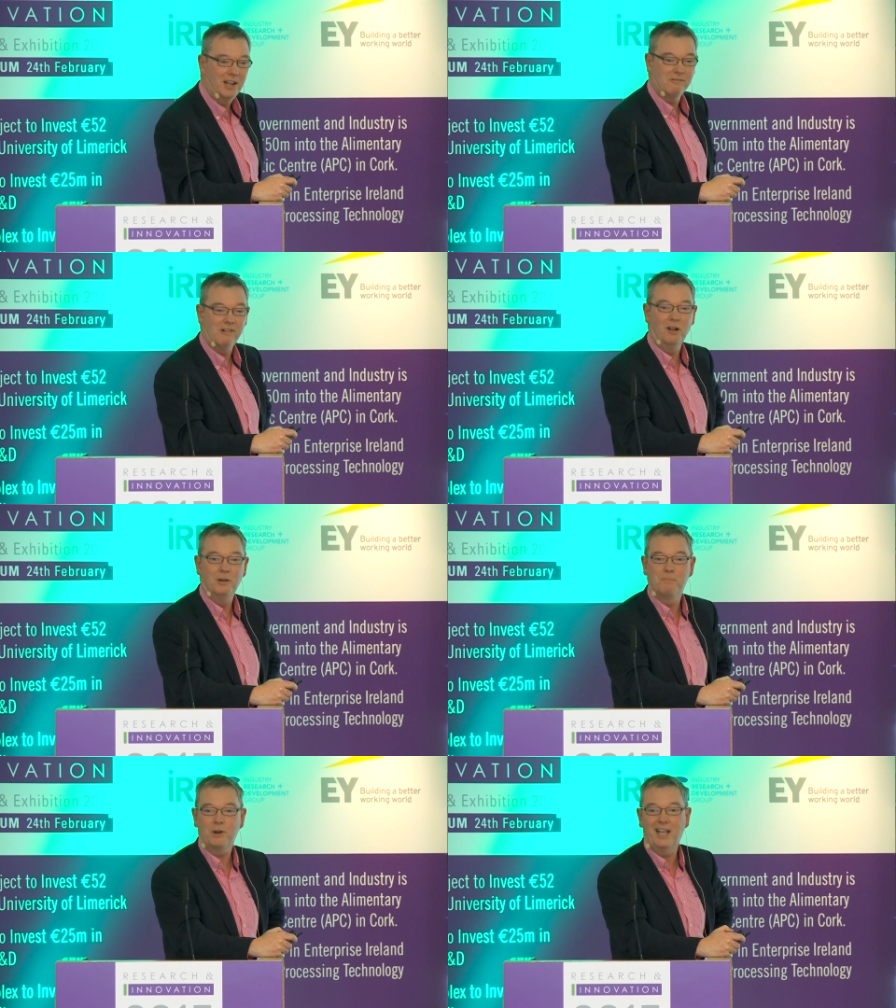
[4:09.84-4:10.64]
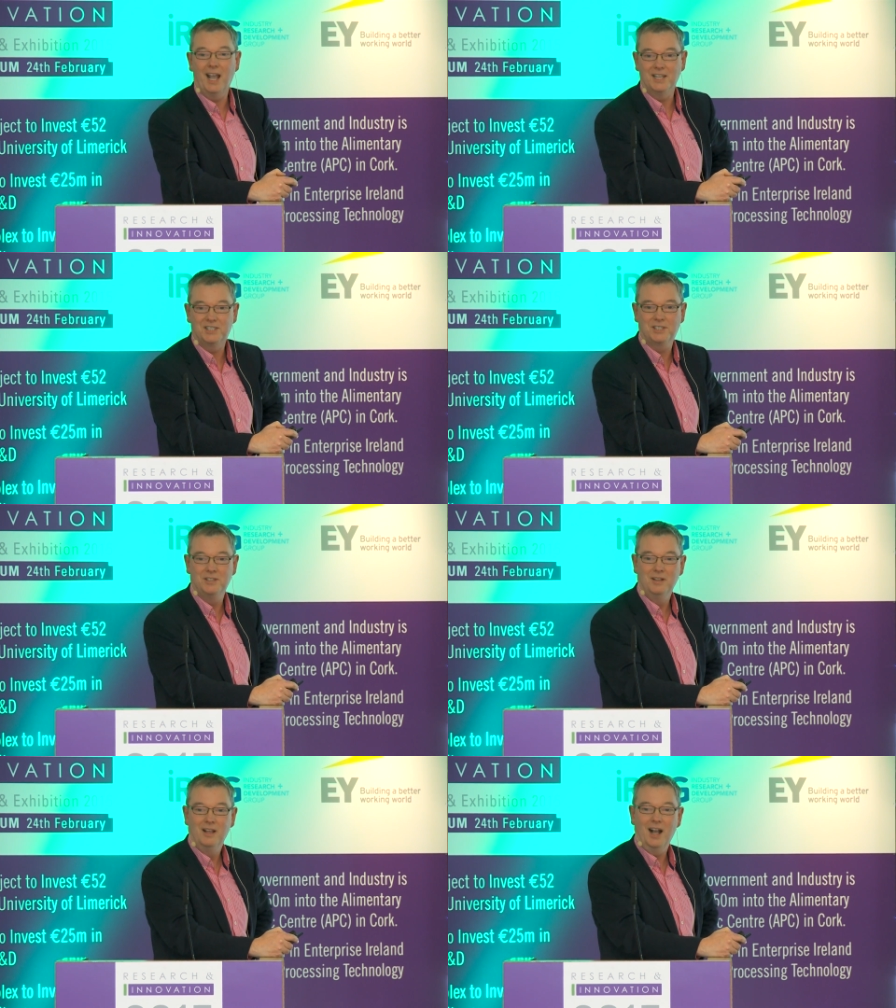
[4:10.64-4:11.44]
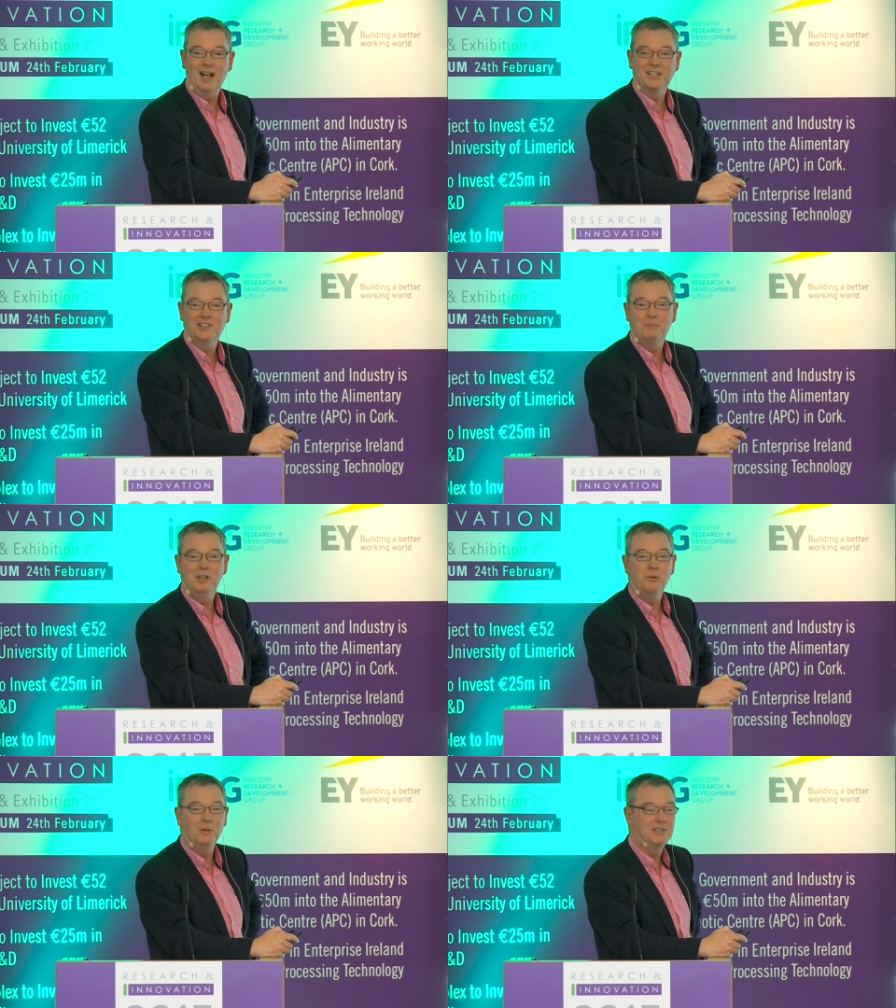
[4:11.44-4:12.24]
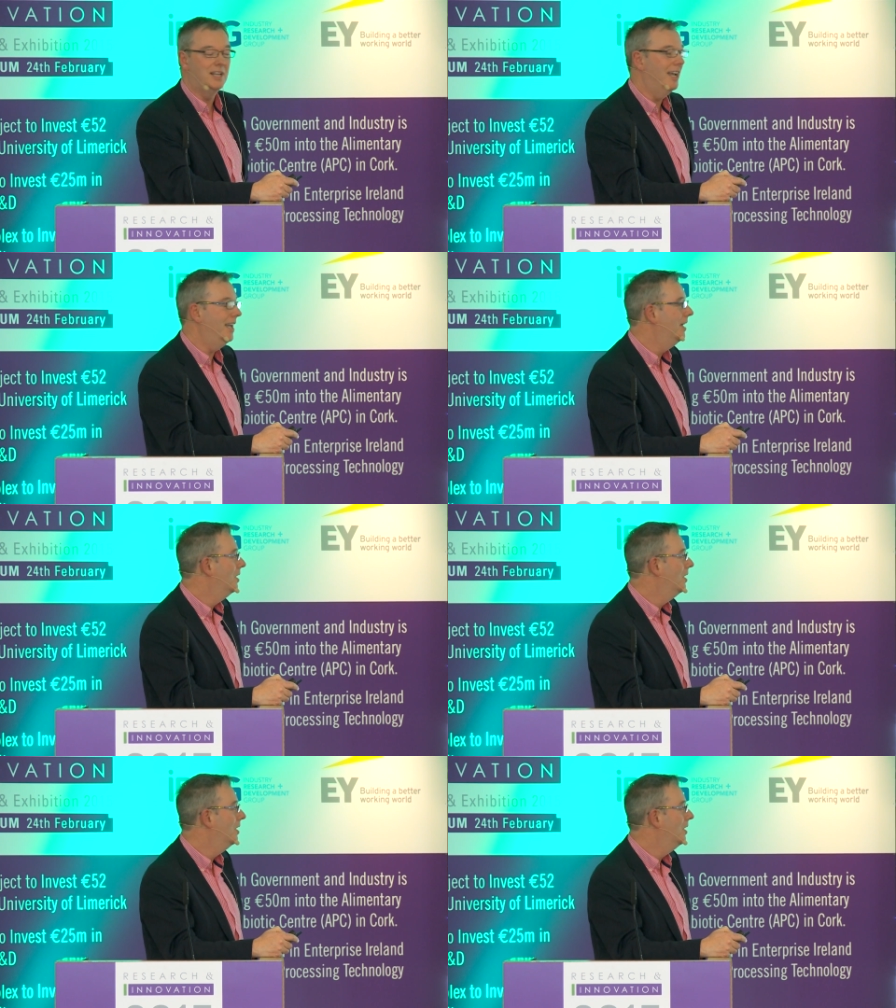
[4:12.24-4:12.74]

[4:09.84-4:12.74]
around briquettes. And some of you would say,